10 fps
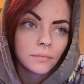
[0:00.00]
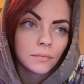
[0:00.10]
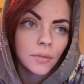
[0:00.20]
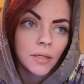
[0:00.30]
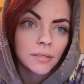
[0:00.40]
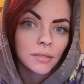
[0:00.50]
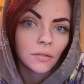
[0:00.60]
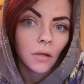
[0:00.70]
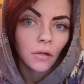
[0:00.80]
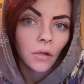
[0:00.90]
Because there
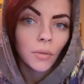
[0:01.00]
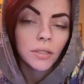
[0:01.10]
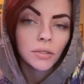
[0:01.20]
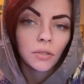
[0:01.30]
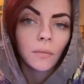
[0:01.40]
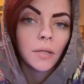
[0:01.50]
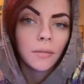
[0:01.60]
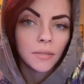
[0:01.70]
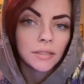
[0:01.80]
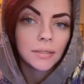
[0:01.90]
are always so many
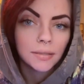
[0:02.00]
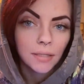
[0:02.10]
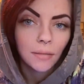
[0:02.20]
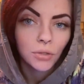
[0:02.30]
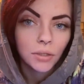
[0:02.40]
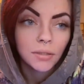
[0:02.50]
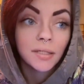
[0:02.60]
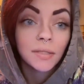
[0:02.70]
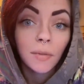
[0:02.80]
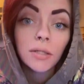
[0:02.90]
misconceptions,
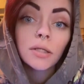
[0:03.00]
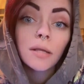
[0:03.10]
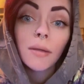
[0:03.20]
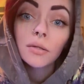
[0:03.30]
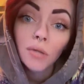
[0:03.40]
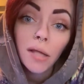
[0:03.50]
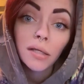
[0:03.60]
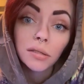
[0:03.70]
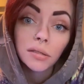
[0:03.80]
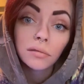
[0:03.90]
especially about
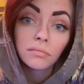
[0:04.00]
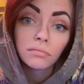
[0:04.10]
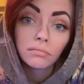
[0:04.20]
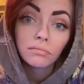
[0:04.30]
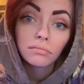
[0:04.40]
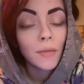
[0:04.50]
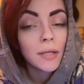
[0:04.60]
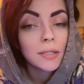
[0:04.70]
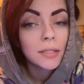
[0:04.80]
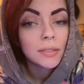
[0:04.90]
dragons.
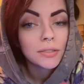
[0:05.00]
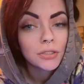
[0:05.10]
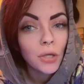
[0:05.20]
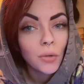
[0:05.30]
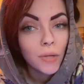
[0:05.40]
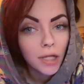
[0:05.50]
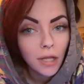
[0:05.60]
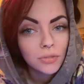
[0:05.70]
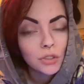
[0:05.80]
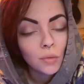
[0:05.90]
So when it
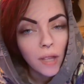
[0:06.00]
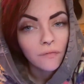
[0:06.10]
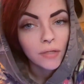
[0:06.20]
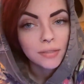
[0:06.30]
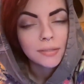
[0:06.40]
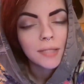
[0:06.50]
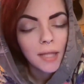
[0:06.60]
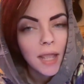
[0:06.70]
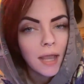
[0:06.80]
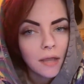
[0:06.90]
comes to wyverns, they
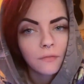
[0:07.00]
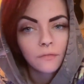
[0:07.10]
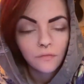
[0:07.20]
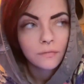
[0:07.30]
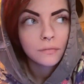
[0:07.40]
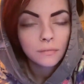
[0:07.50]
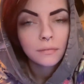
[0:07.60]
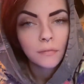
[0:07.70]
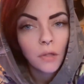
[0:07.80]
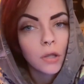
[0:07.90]
have
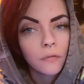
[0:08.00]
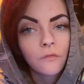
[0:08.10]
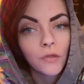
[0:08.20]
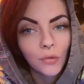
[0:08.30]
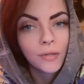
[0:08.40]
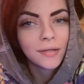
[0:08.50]
a few.